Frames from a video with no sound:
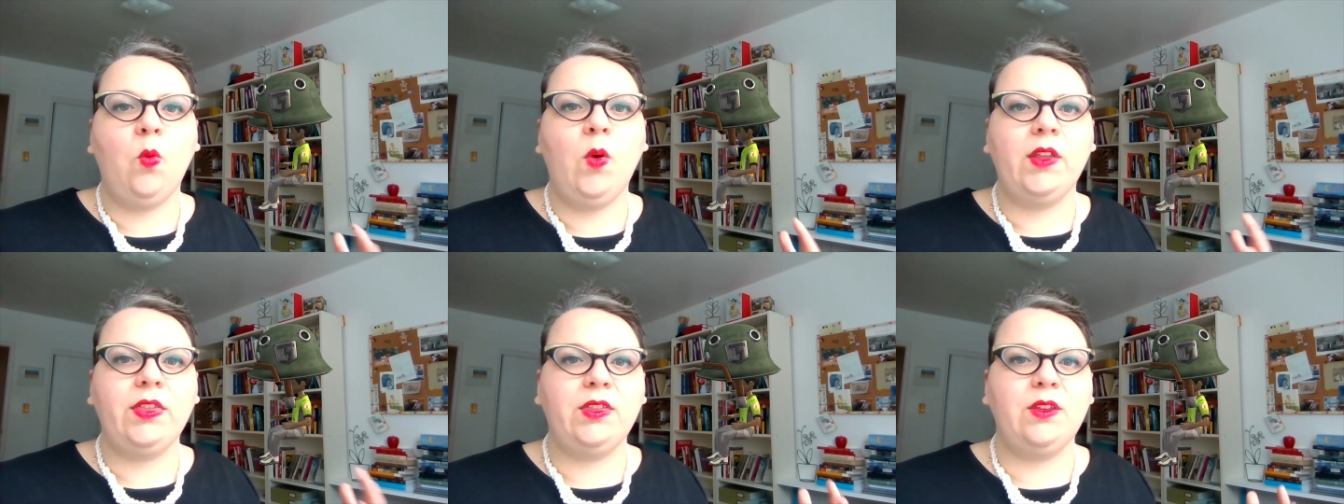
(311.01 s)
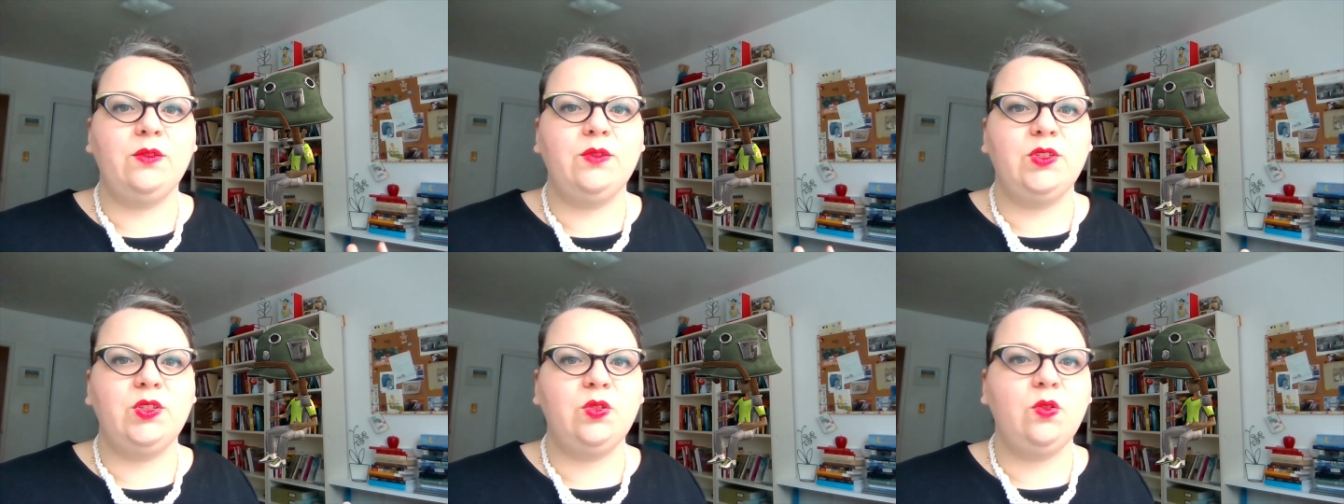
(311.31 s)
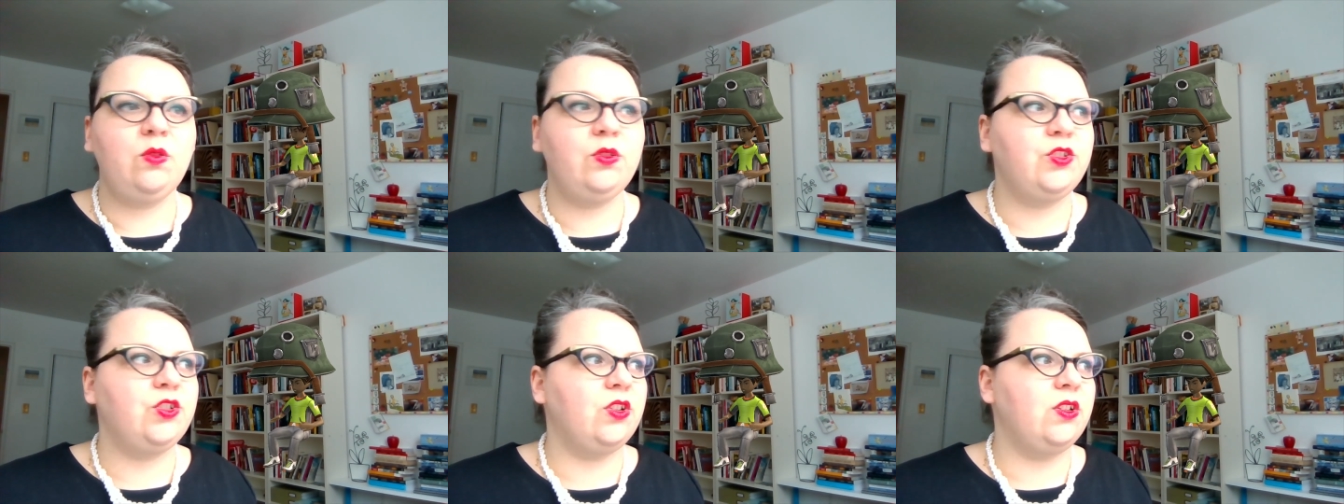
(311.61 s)
what those
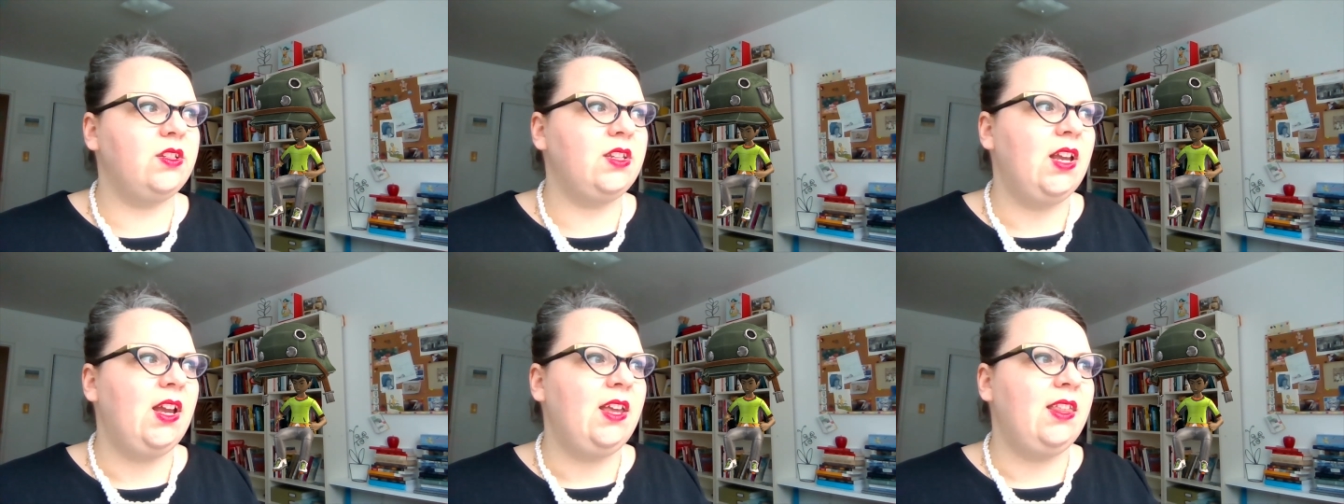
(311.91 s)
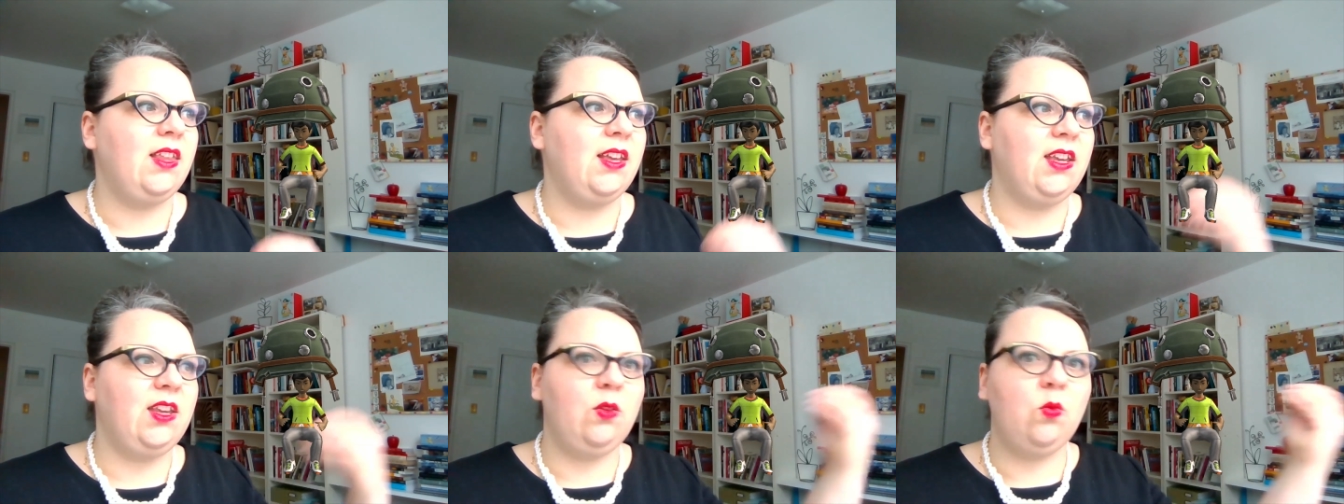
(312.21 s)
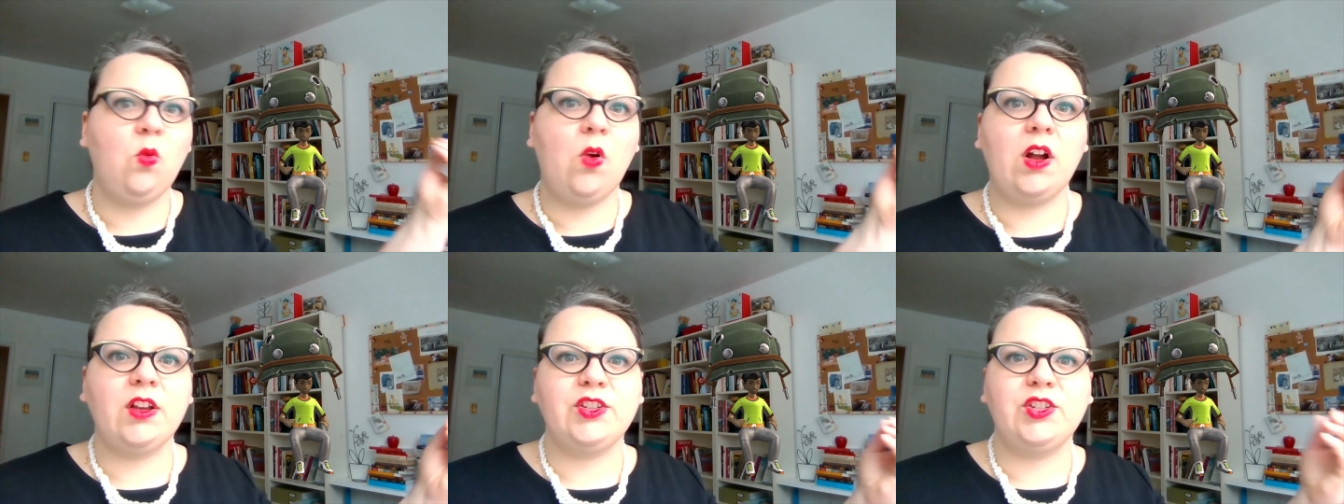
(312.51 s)
soldiers that he
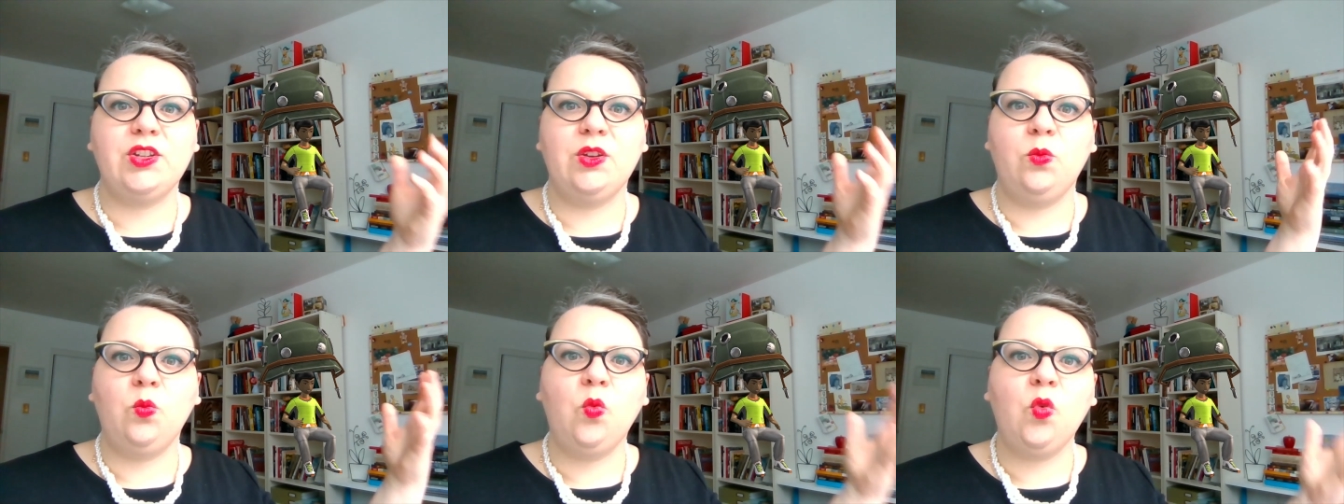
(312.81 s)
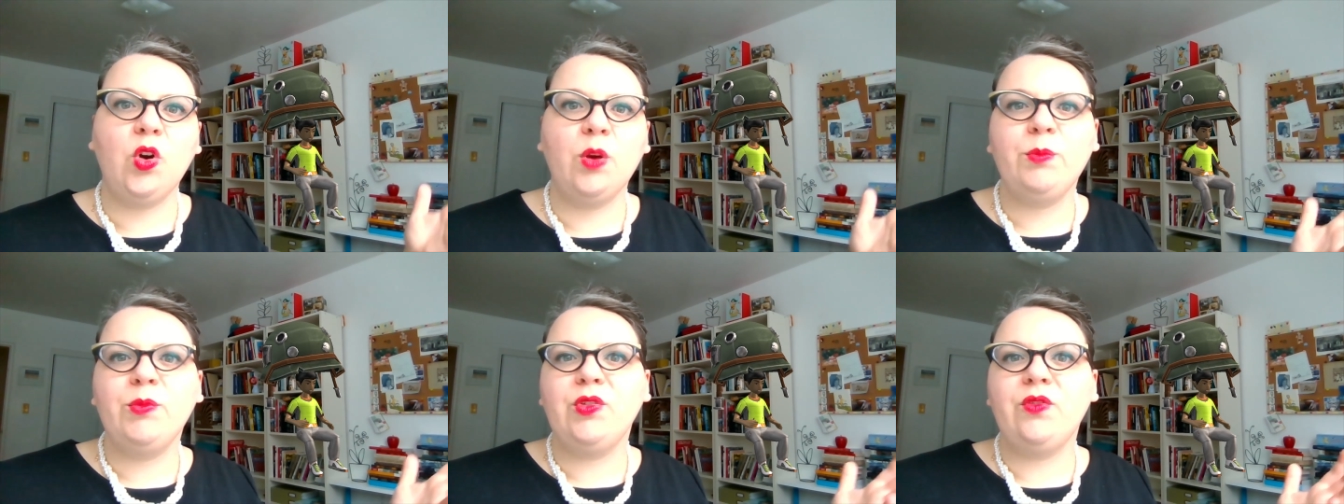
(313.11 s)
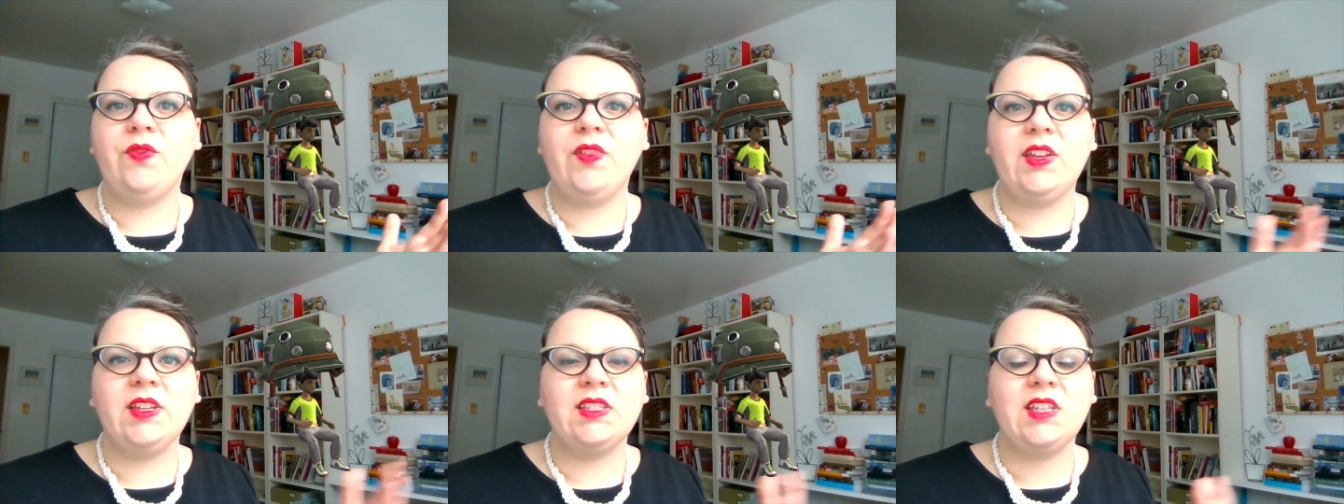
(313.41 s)
watched in war
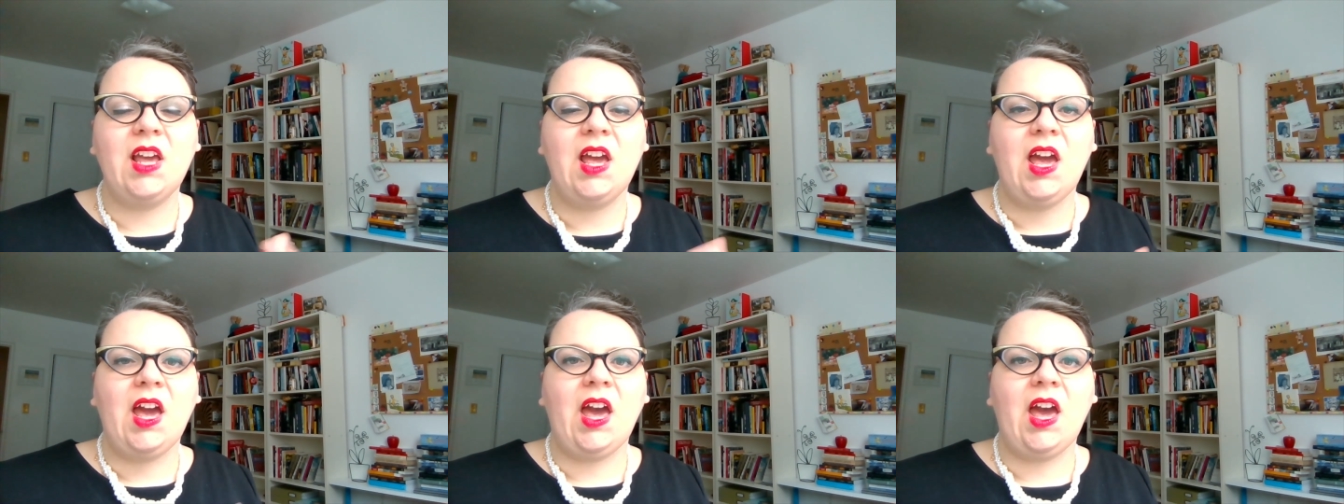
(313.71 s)
movies